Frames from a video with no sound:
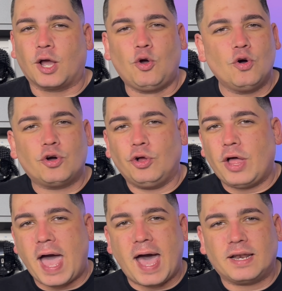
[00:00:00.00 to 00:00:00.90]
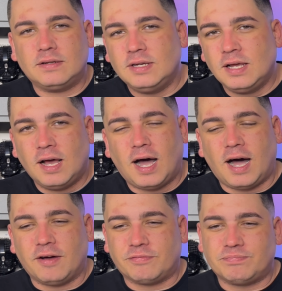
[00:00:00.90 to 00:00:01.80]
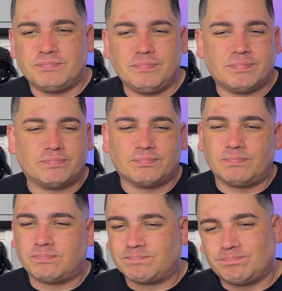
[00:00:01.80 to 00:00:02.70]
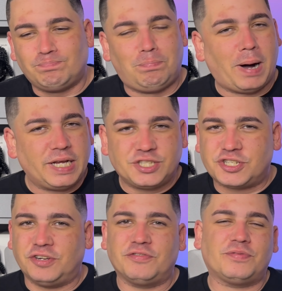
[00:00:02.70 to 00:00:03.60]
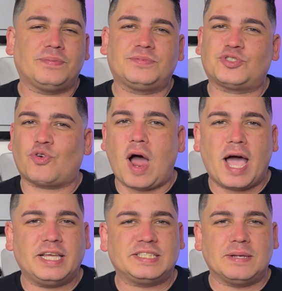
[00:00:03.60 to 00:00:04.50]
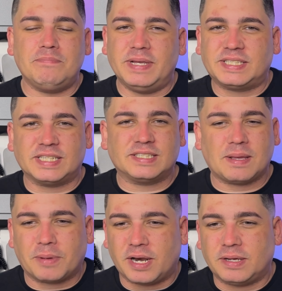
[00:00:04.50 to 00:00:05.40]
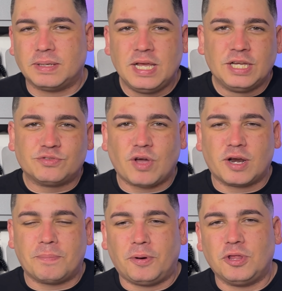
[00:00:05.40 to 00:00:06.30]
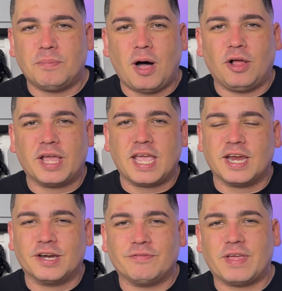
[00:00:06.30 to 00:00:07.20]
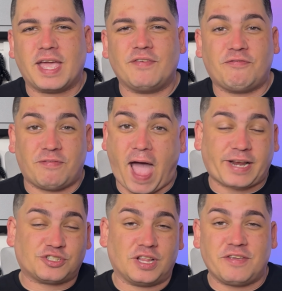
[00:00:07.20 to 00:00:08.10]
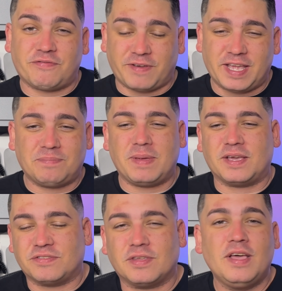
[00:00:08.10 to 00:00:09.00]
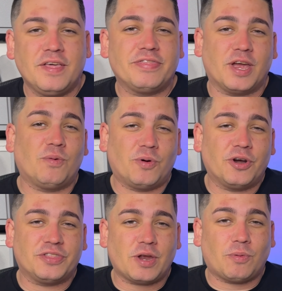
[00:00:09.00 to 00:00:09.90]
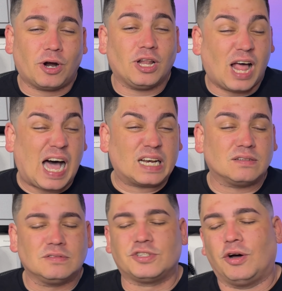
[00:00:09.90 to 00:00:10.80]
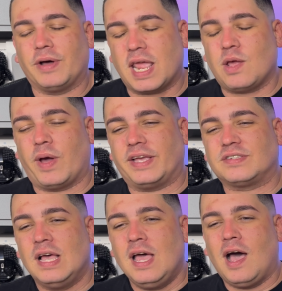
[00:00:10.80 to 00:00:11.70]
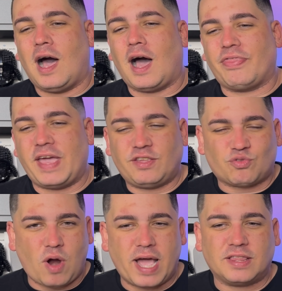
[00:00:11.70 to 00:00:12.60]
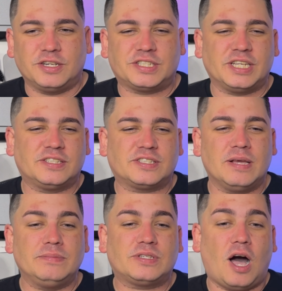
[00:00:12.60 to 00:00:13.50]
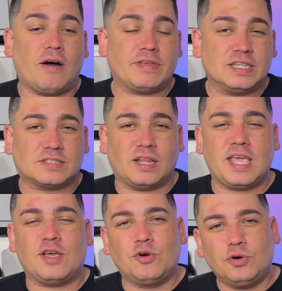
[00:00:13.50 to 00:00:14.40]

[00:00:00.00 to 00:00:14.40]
Google had a bunch of tries and misses. I'm gonna try to pull them all here if they actually fit, because there were a lot. So anyways, they tried their systems. Obviously,